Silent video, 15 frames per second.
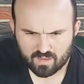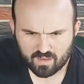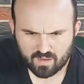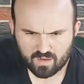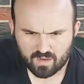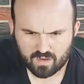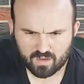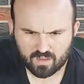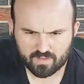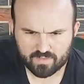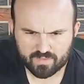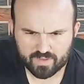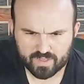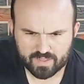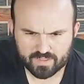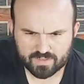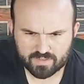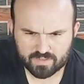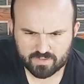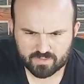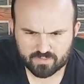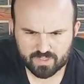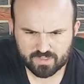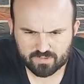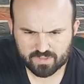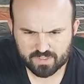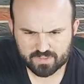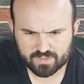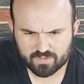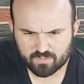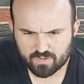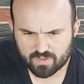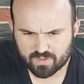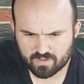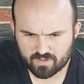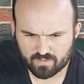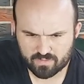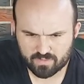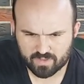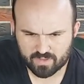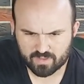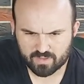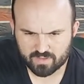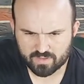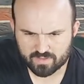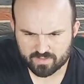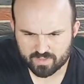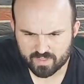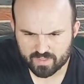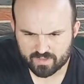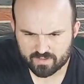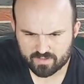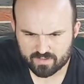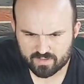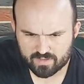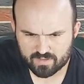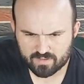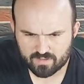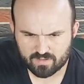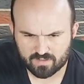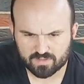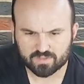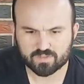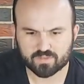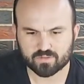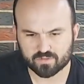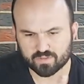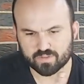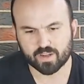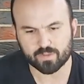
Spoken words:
The ECU, it should work on the Integra, or you got a